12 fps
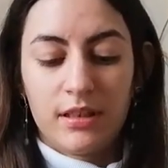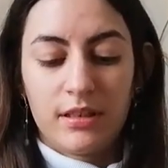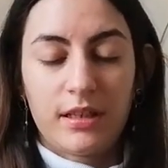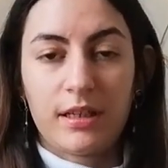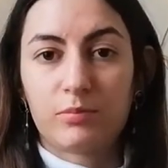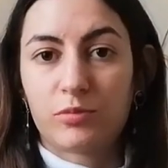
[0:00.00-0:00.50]

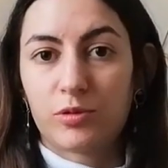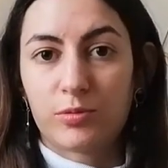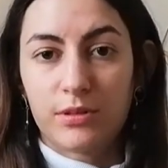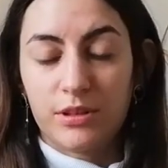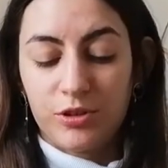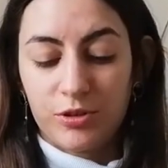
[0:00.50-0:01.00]
I'm not
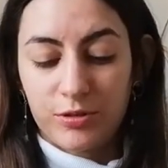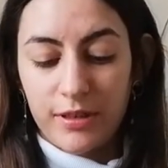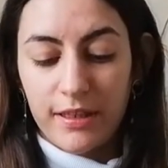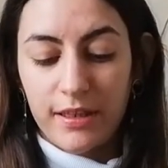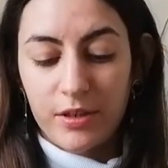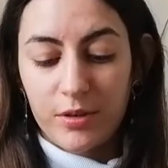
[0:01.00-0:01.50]
really sure
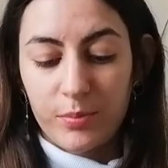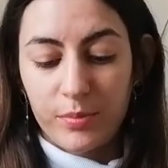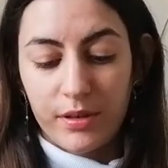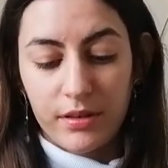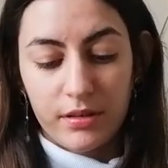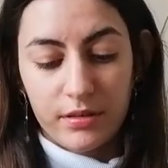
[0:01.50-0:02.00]
either,
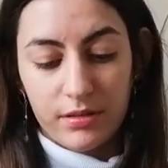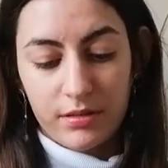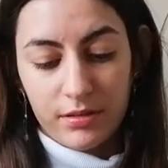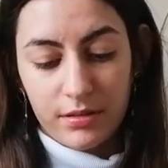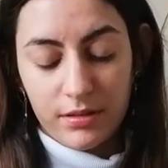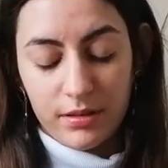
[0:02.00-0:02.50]
but
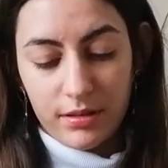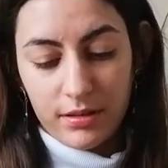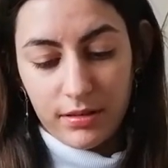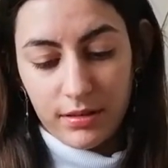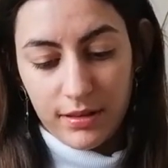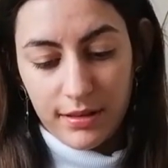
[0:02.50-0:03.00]

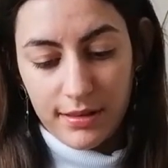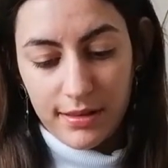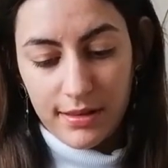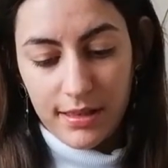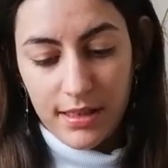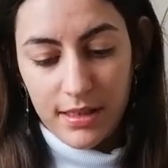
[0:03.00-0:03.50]
let's
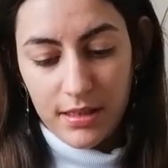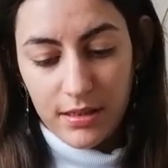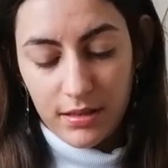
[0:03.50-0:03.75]
see.